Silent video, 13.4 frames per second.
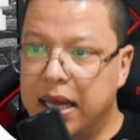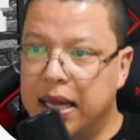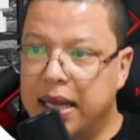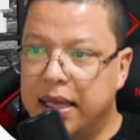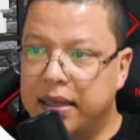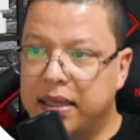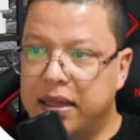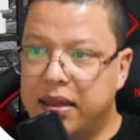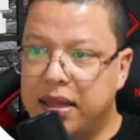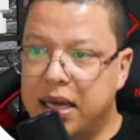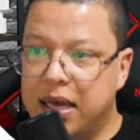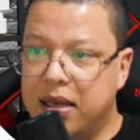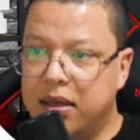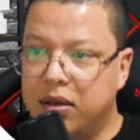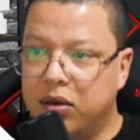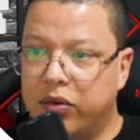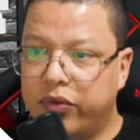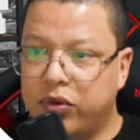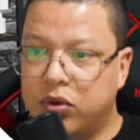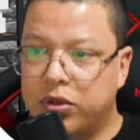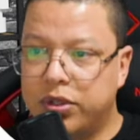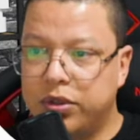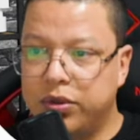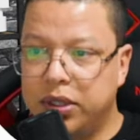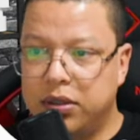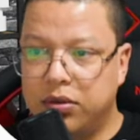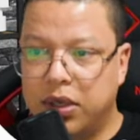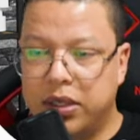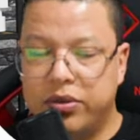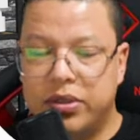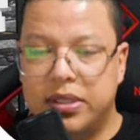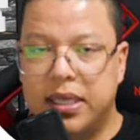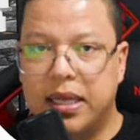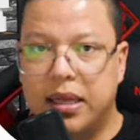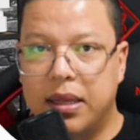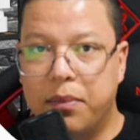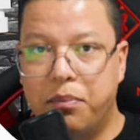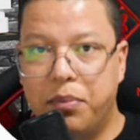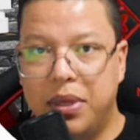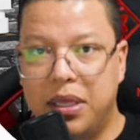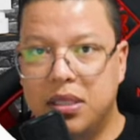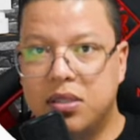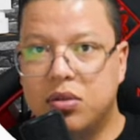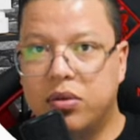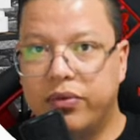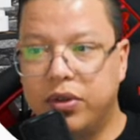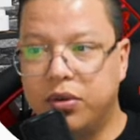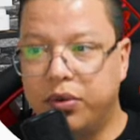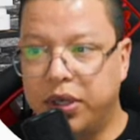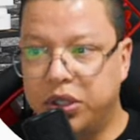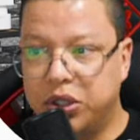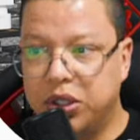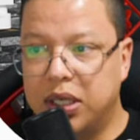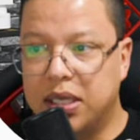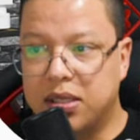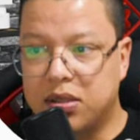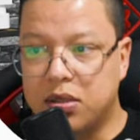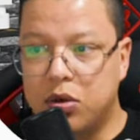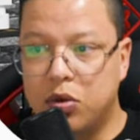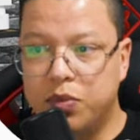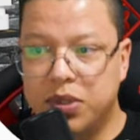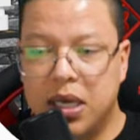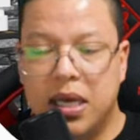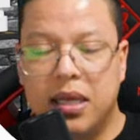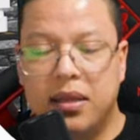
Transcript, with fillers: And then of course you need to understand the beans configuration and scopes.